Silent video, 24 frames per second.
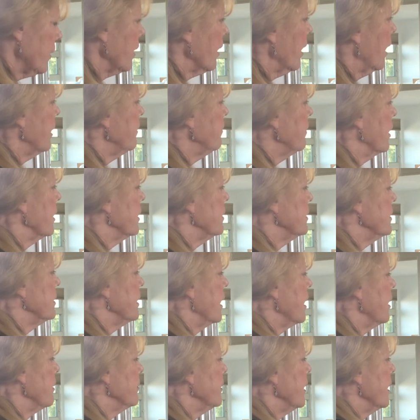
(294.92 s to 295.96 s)
I might
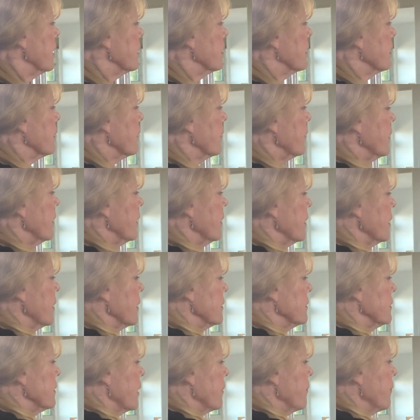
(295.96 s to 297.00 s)
dab that little thing.
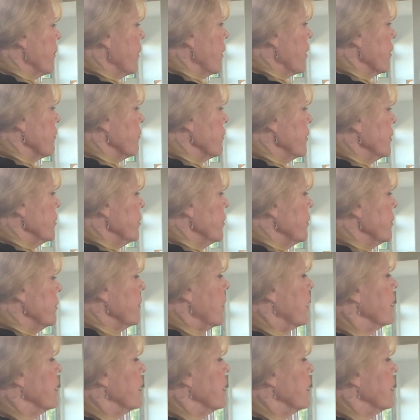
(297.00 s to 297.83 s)
Is that bothering you?